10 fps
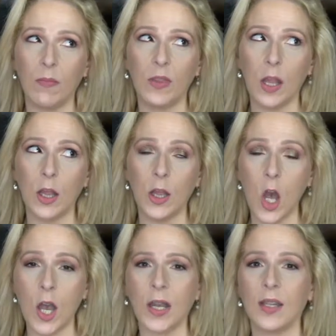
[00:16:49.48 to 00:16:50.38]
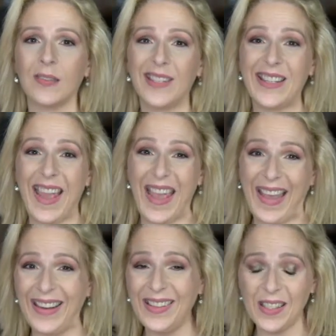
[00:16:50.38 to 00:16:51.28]
the longest to
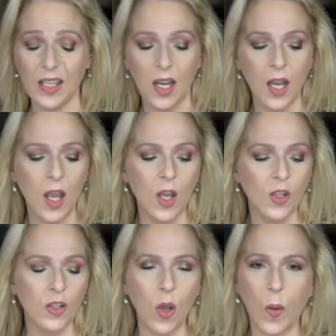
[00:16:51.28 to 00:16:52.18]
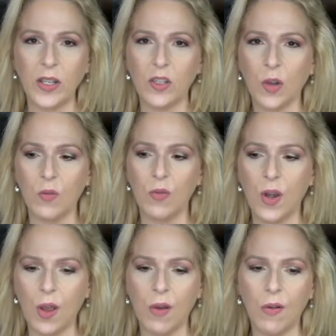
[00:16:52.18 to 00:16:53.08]
edit, so I don't
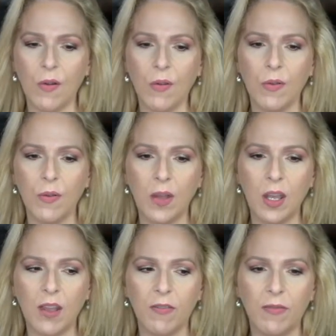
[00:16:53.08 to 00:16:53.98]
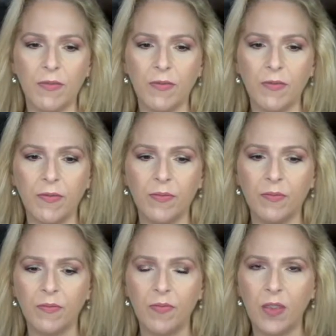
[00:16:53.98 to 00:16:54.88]
know if
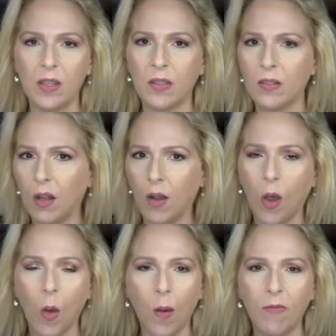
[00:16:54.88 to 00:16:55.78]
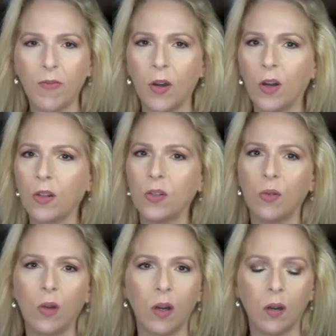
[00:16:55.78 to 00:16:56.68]
this is going to go up first
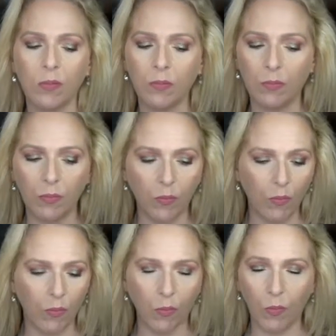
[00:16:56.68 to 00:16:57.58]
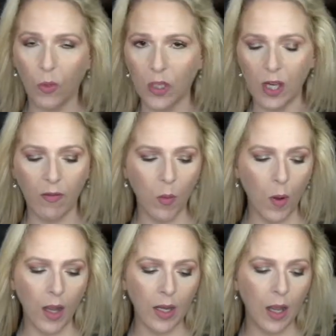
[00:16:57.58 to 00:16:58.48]
or whichever
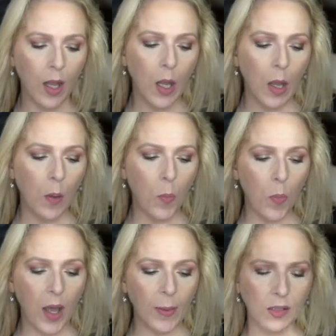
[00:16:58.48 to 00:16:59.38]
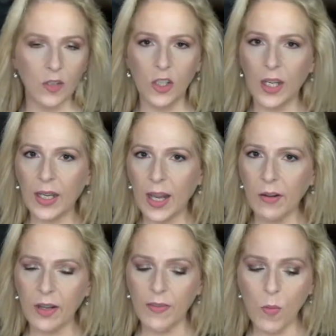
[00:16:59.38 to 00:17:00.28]
one, but check it
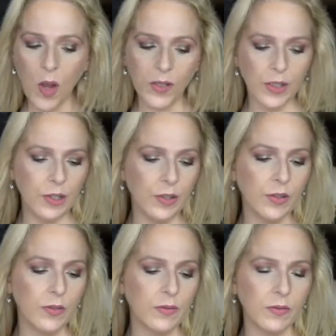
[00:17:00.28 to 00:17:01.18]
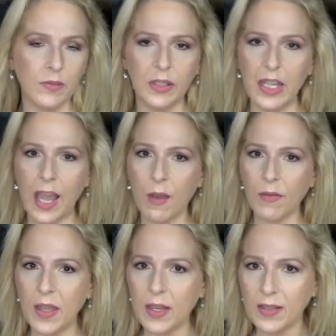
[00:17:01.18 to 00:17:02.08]
out if you want to see how
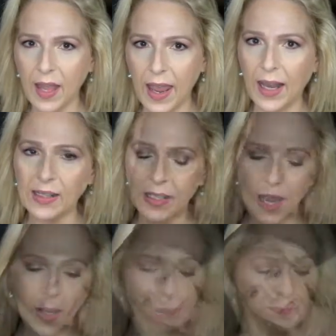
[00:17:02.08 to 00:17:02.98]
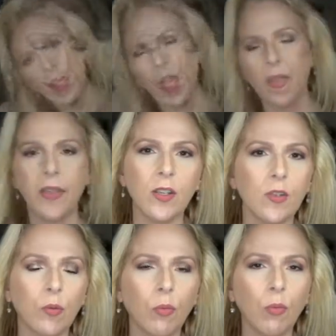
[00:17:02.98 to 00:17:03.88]
things ended up. And then
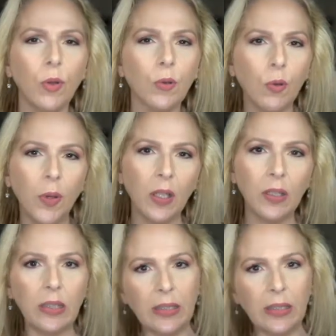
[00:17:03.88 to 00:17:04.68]
just a real quick little